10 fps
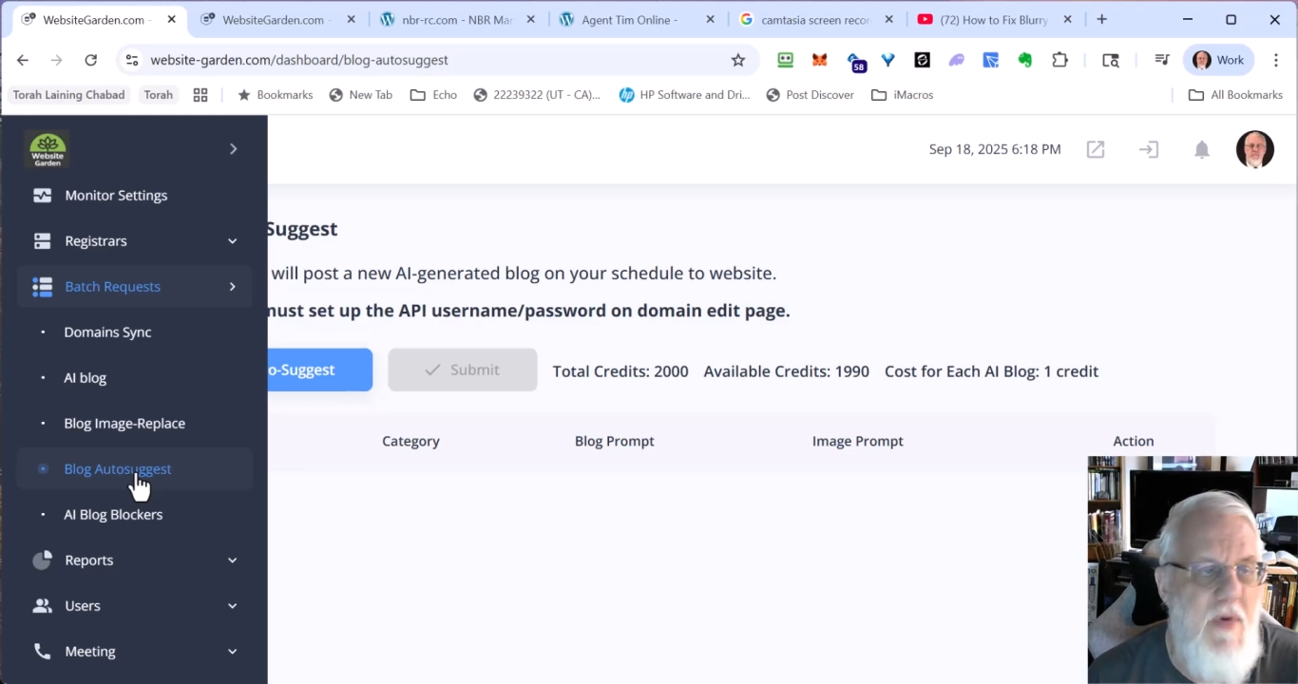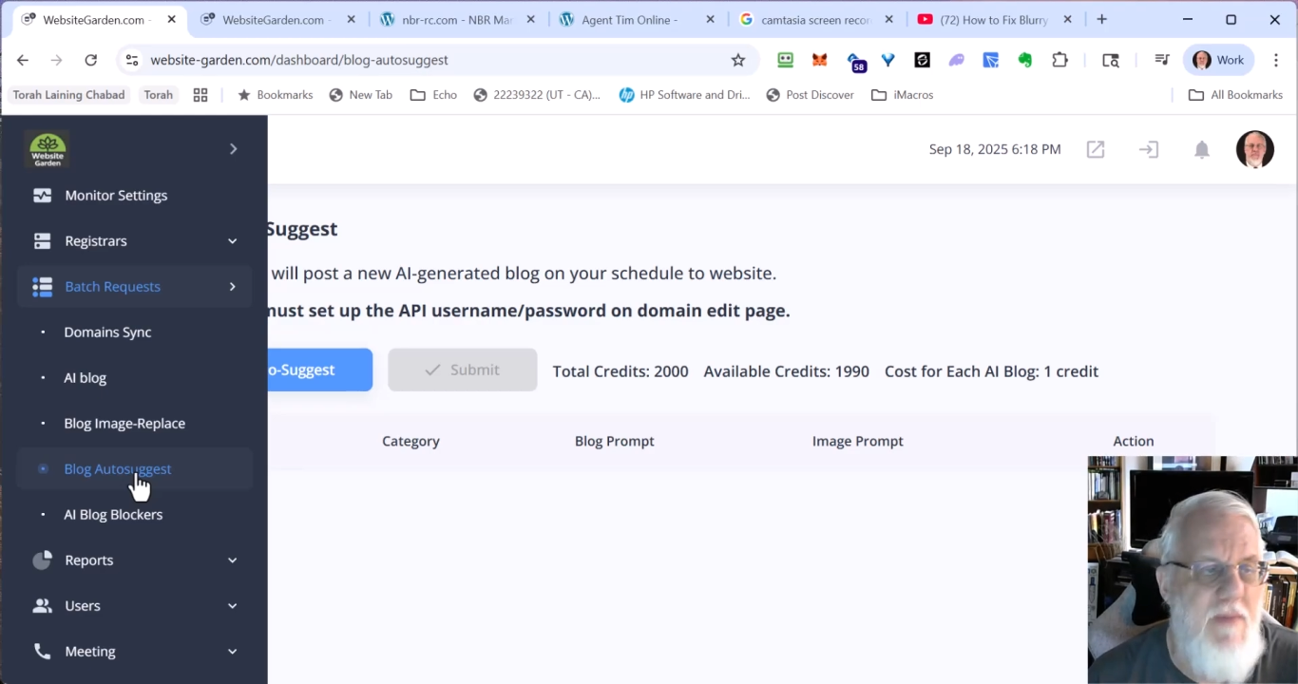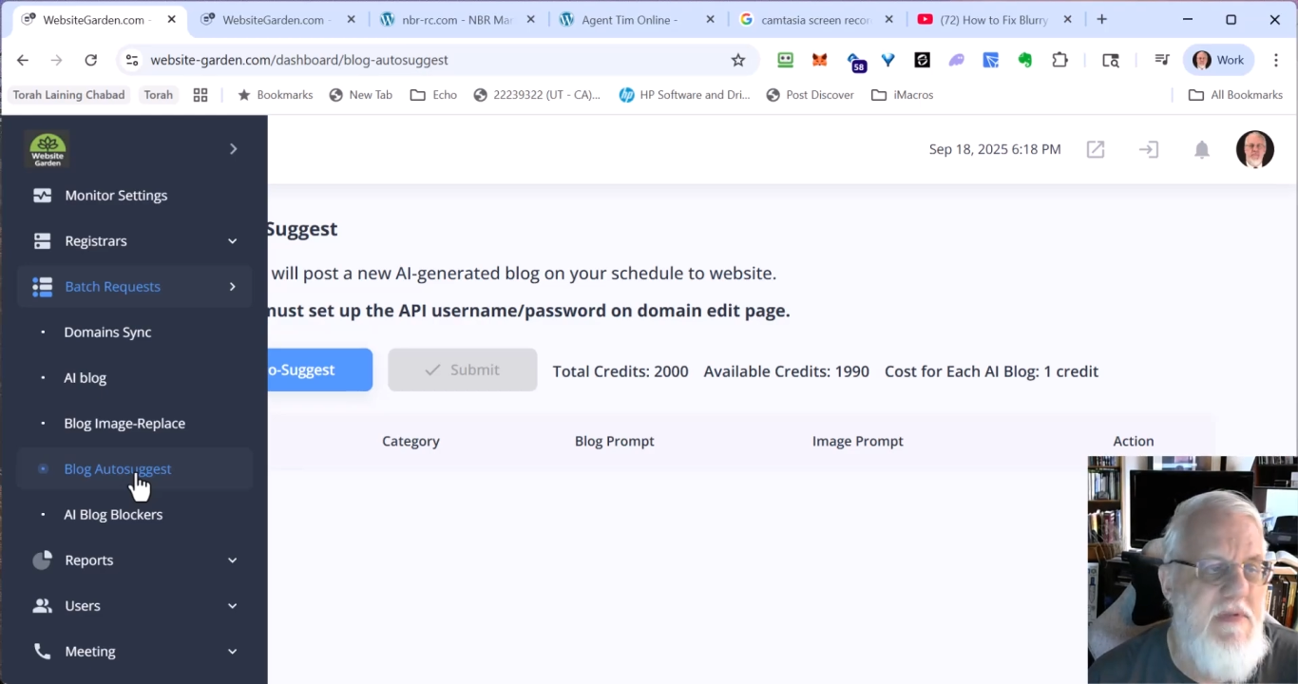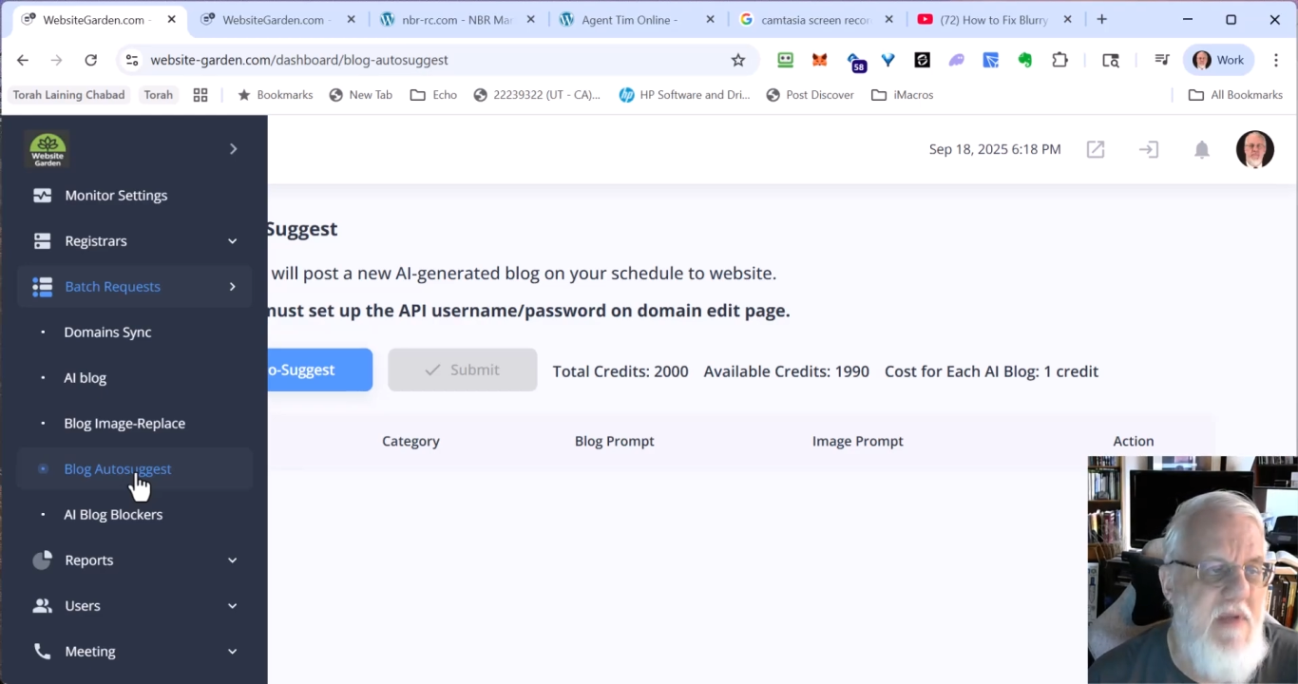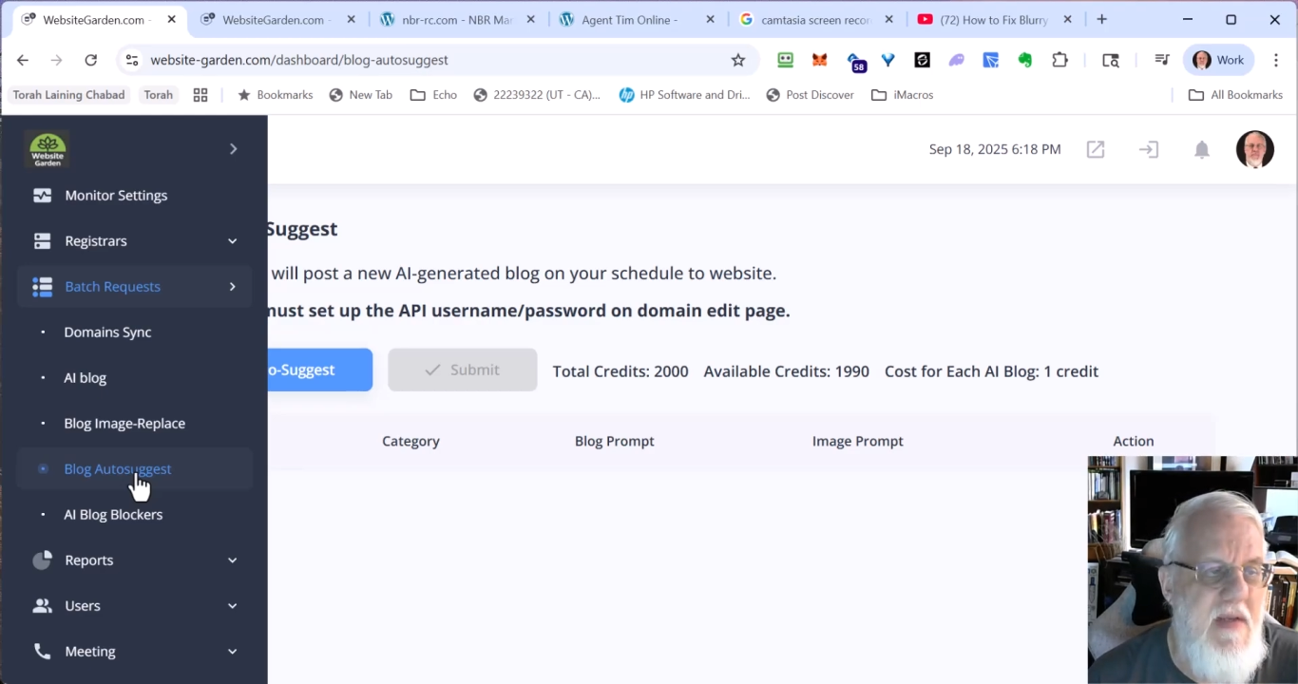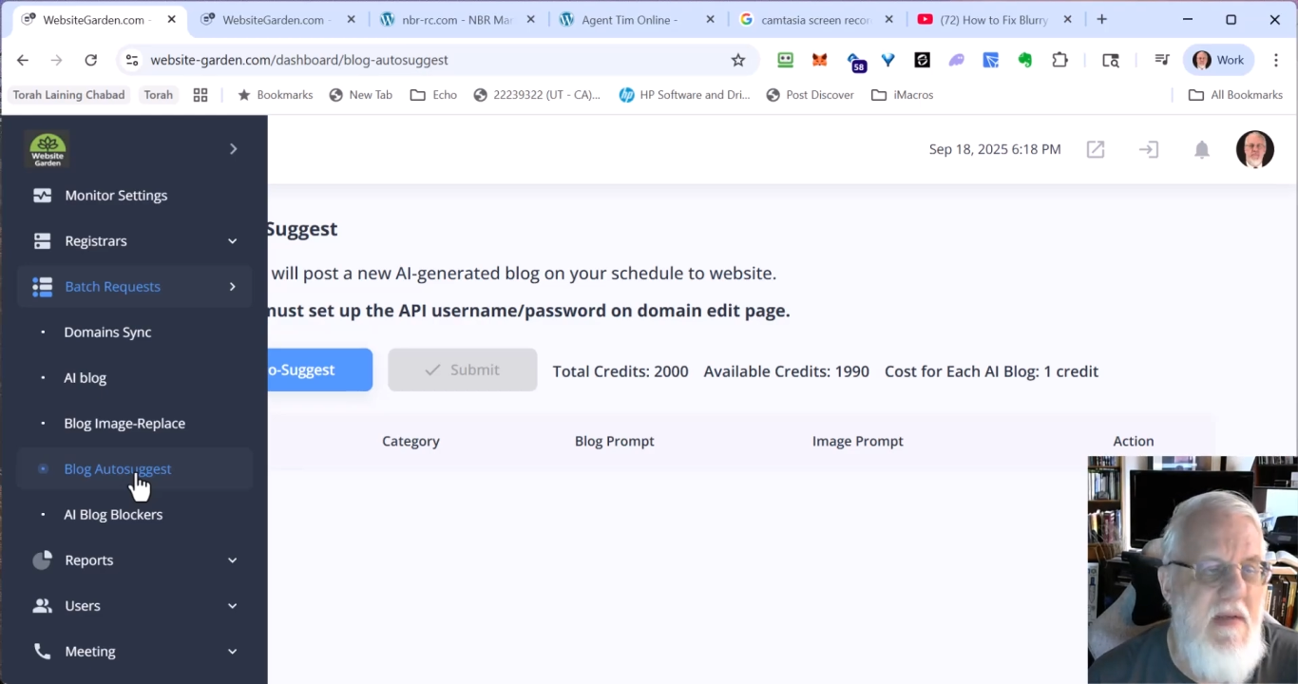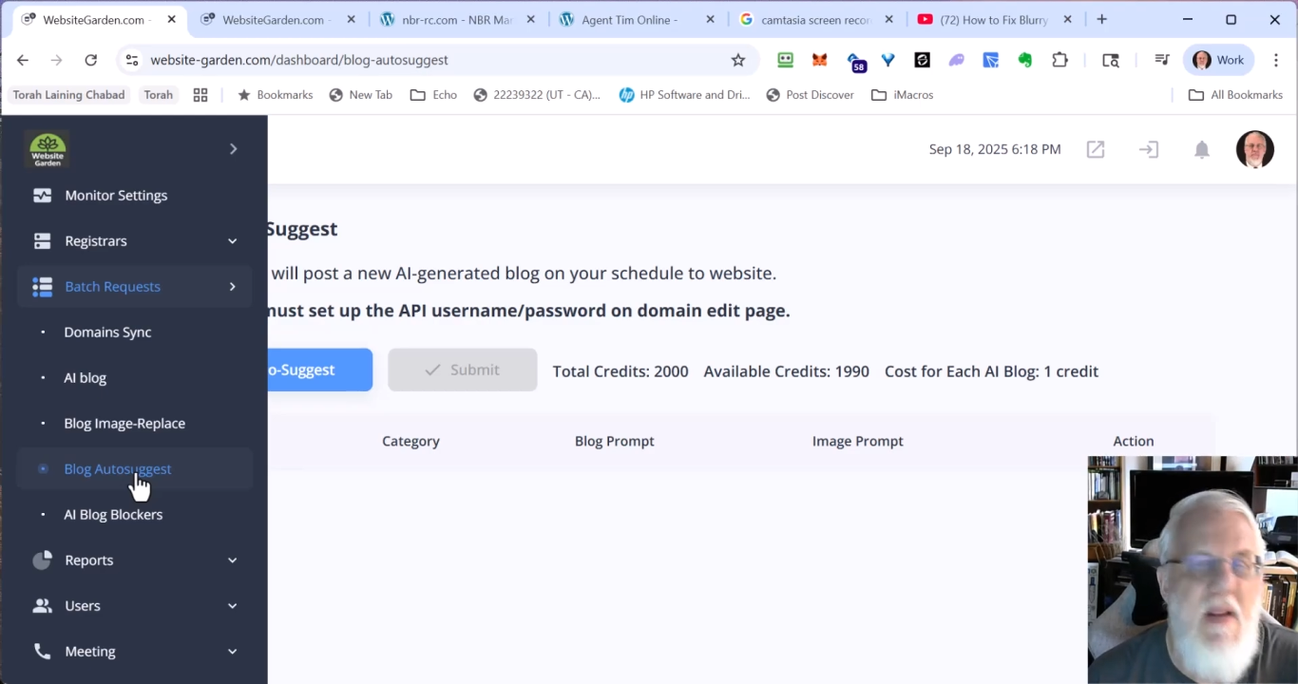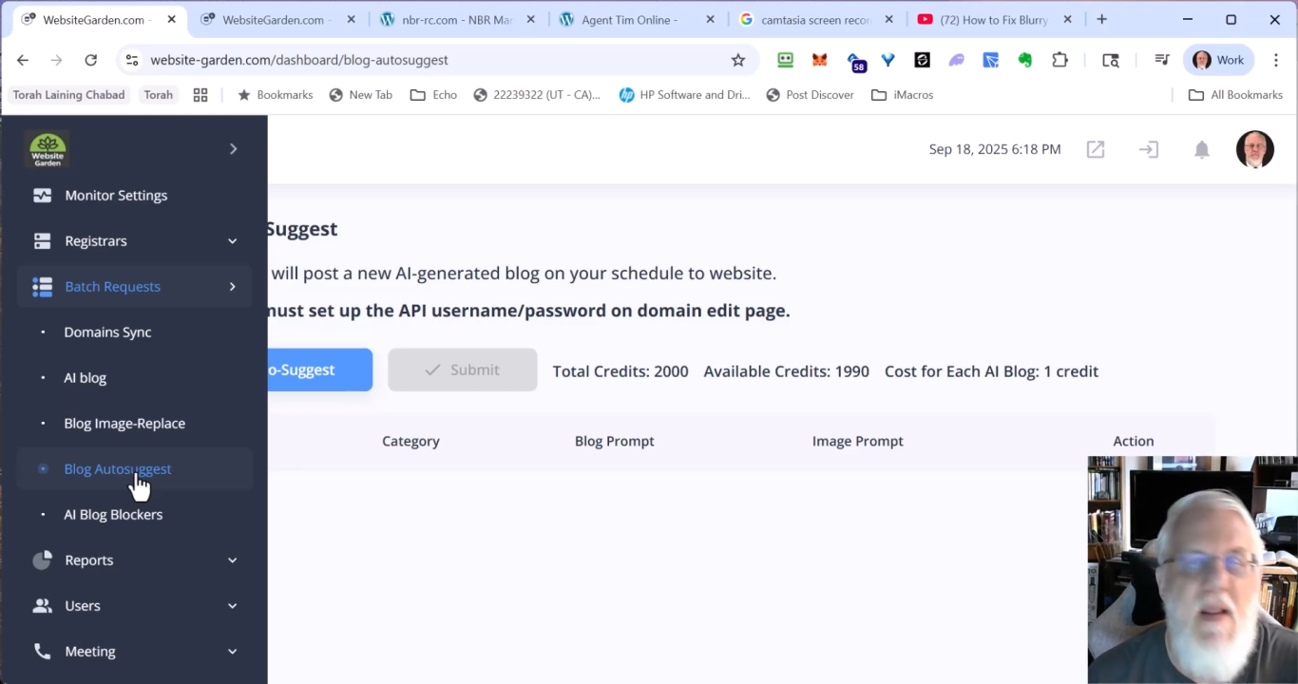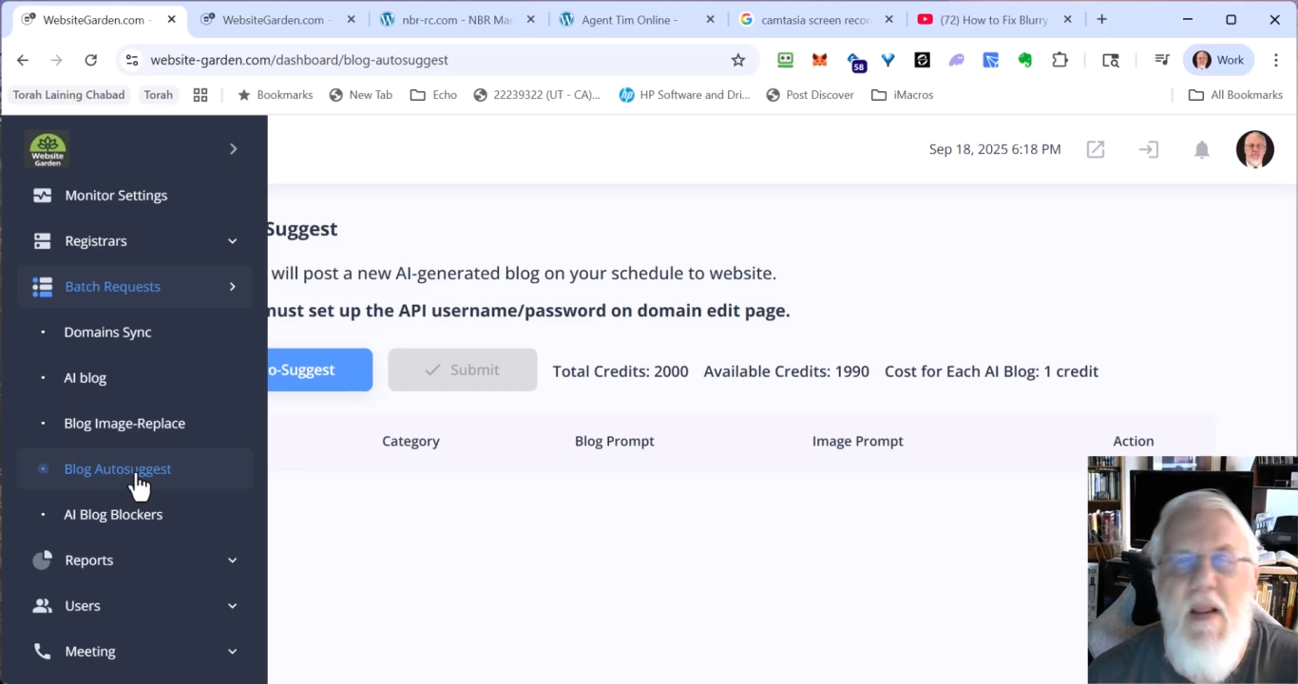website.